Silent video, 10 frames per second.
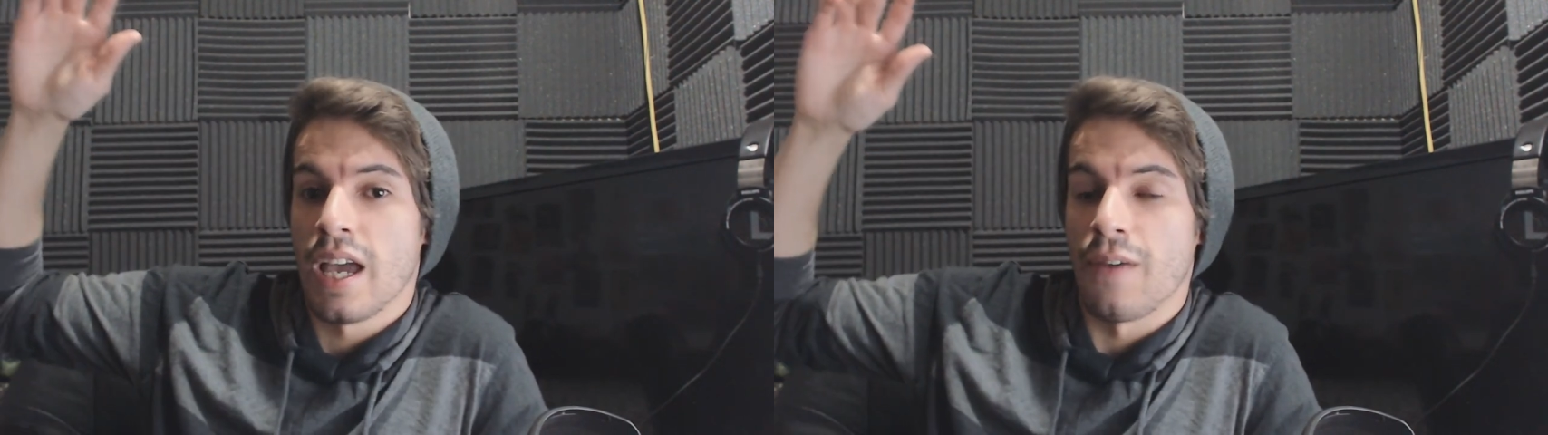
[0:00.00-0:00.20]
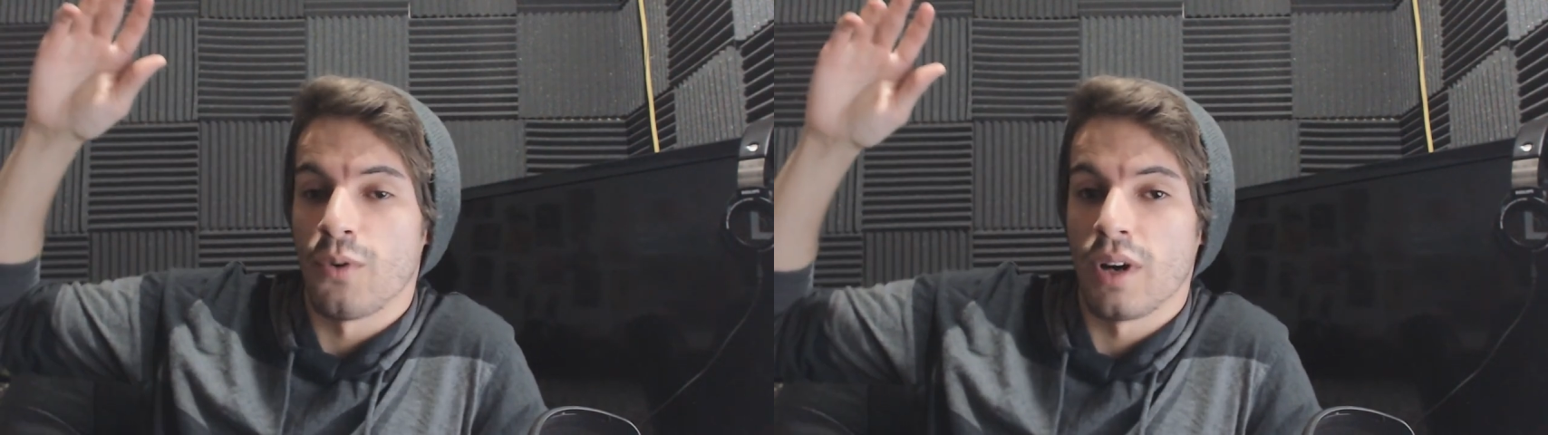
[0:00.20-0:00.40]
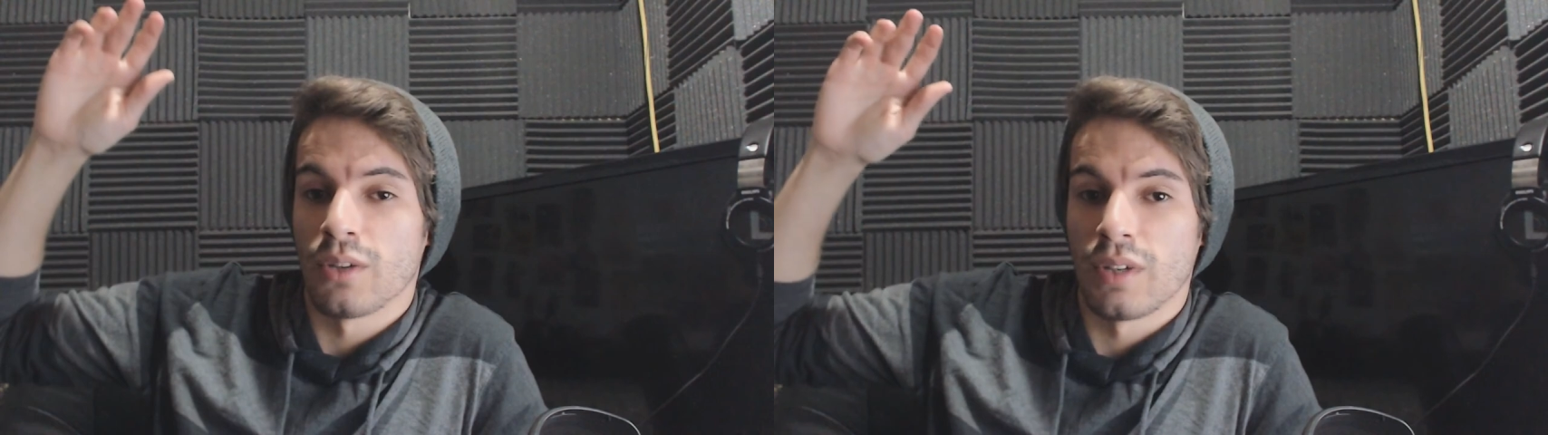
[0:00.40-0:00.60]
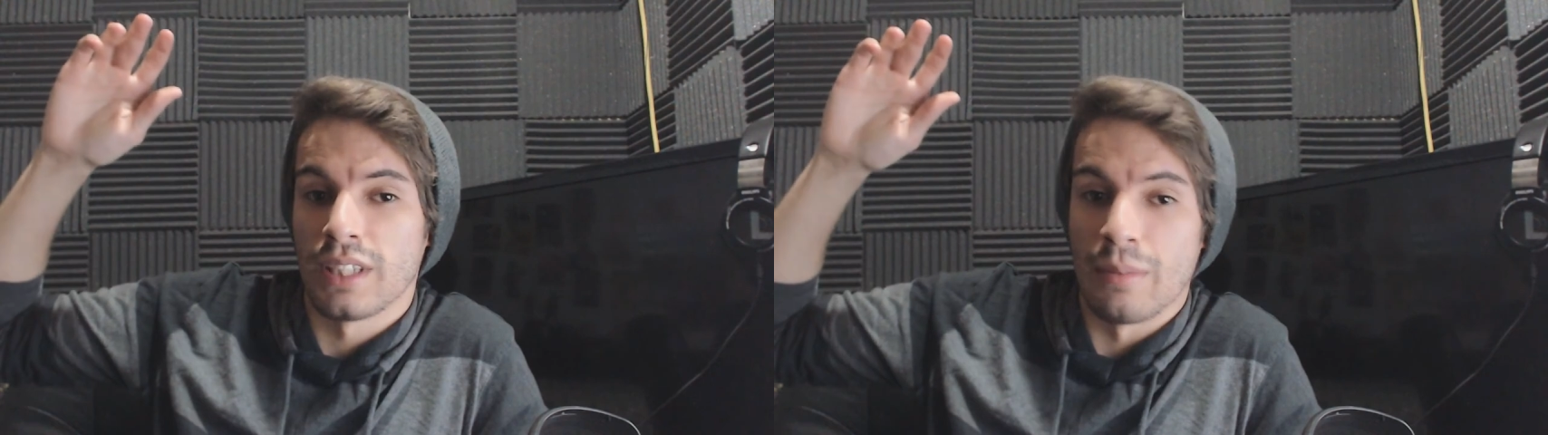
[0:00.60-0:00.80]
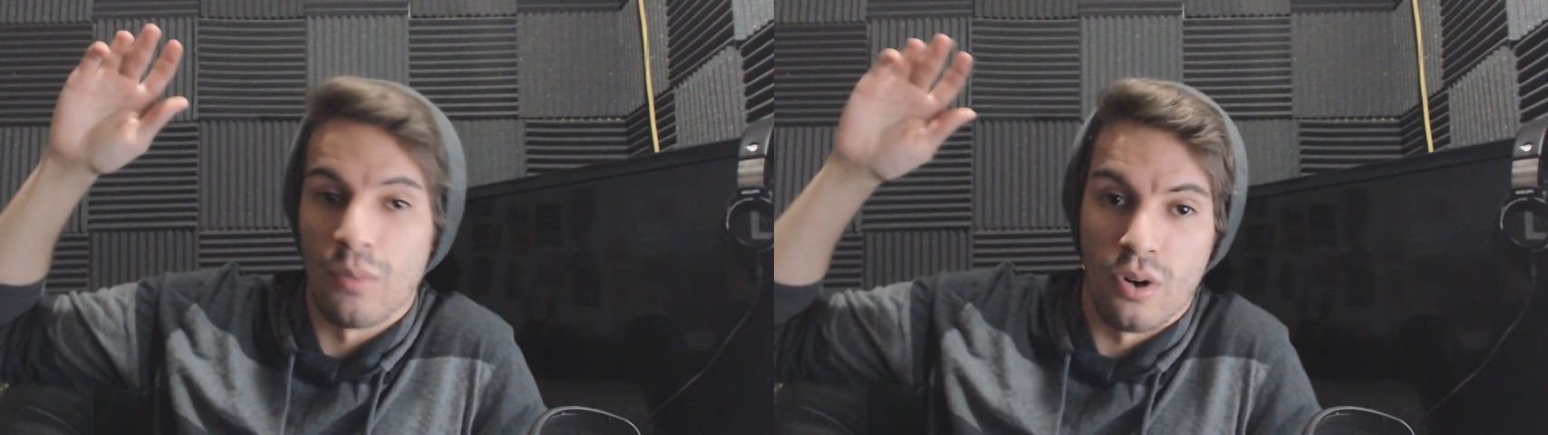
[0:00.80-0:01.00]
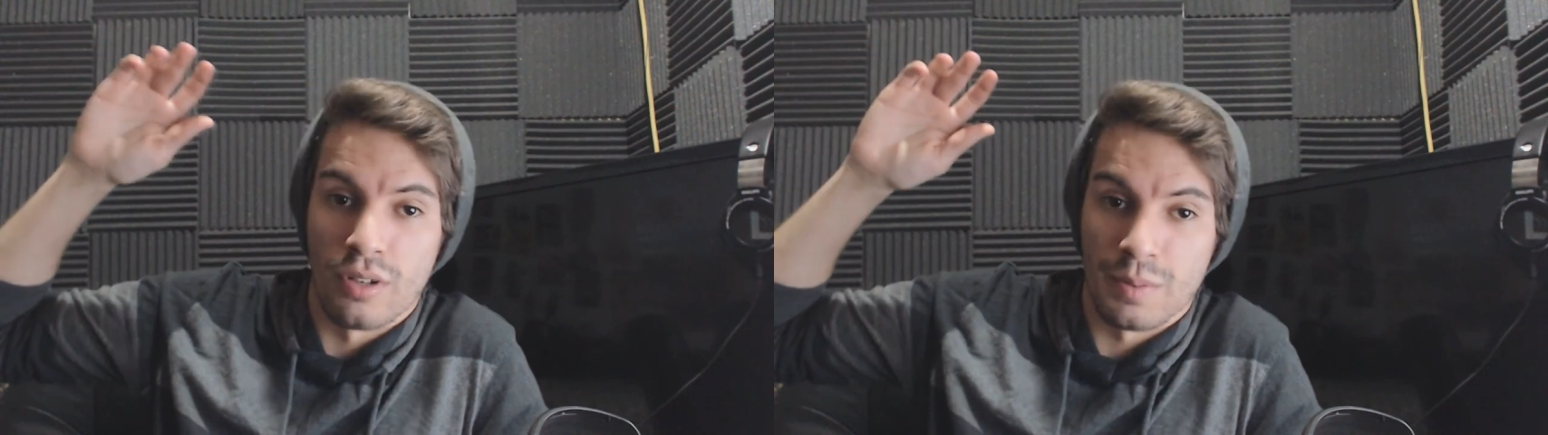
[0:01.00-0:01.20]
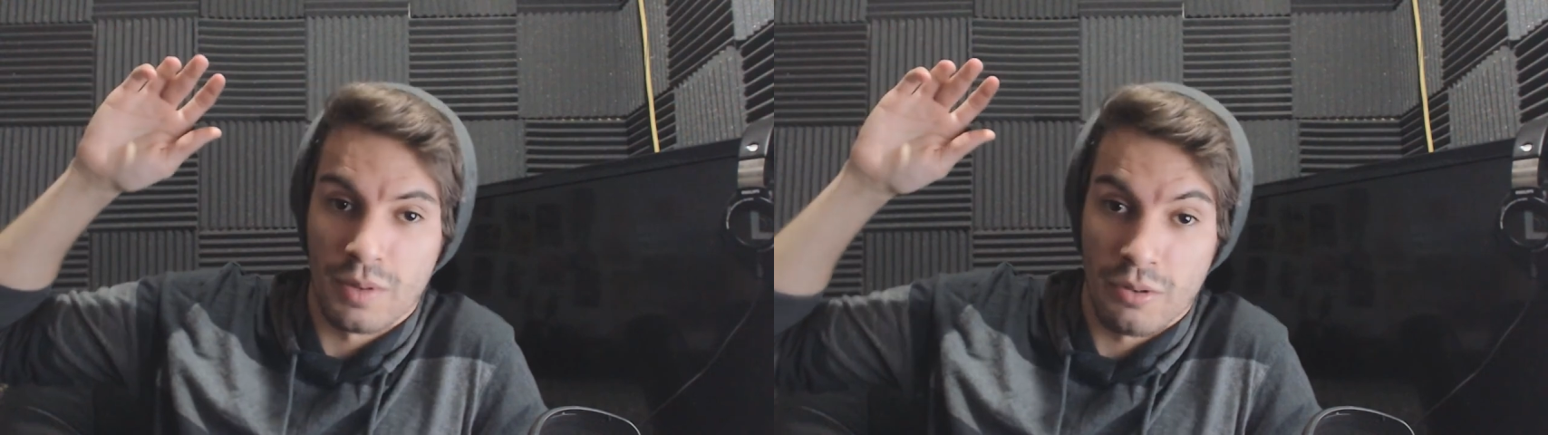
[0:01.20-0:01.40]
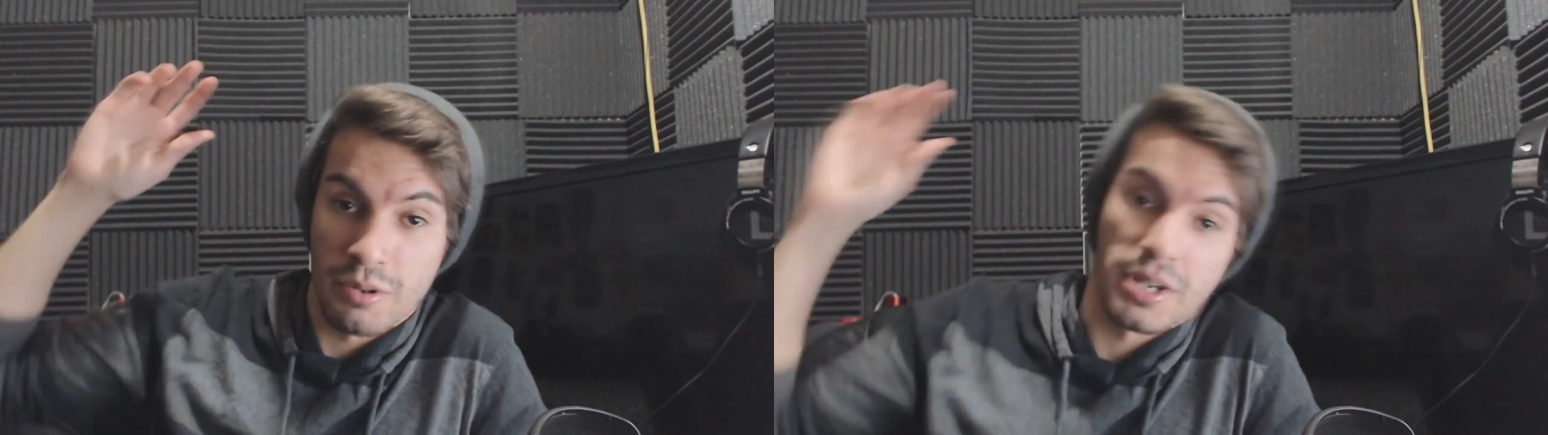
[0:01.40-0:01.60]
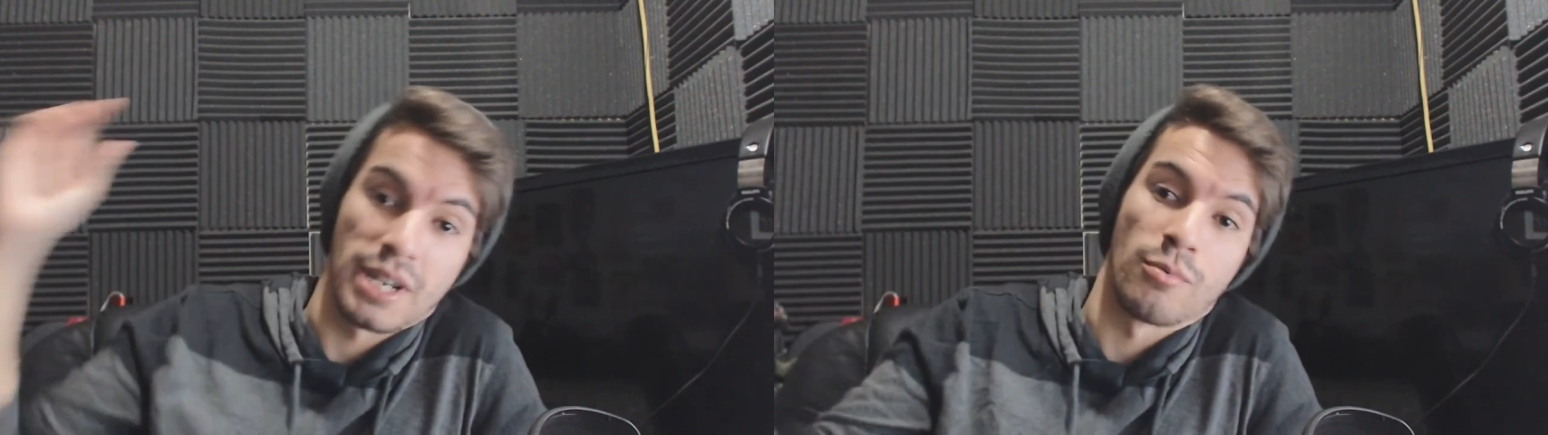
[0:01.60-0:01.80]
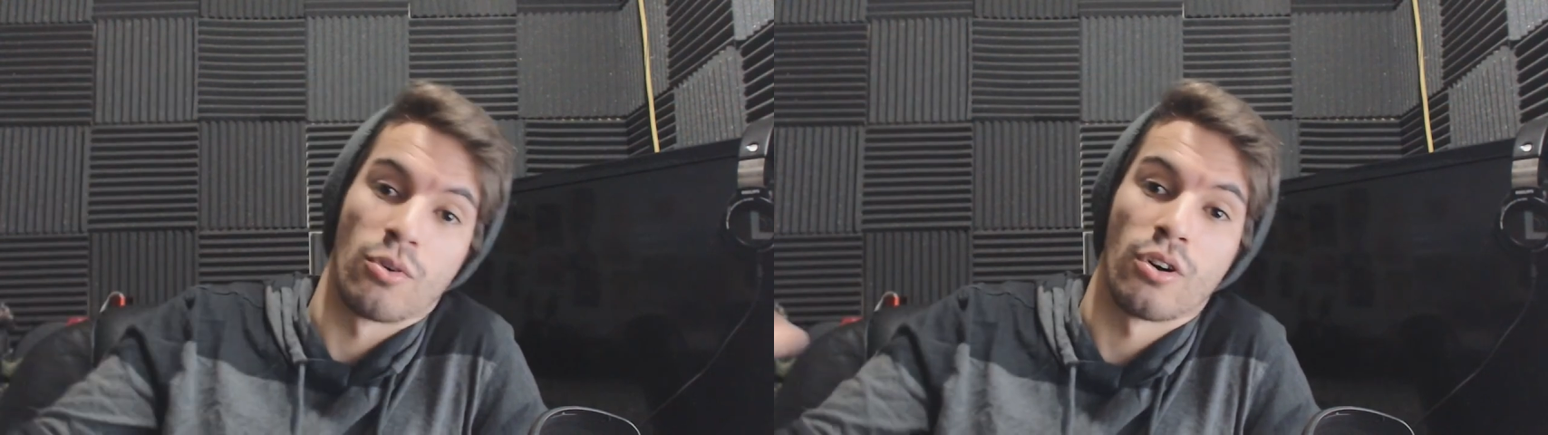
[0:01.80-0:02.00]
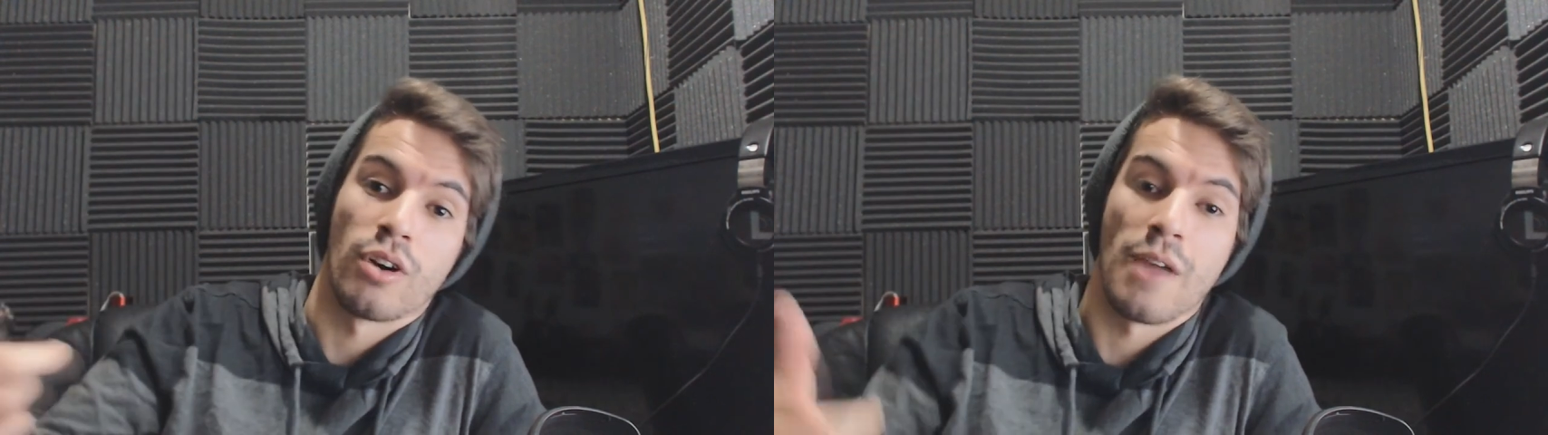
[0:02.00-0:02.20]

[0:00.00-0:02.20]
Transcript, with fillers: If you guys want to see more, subscribe to our channel for more.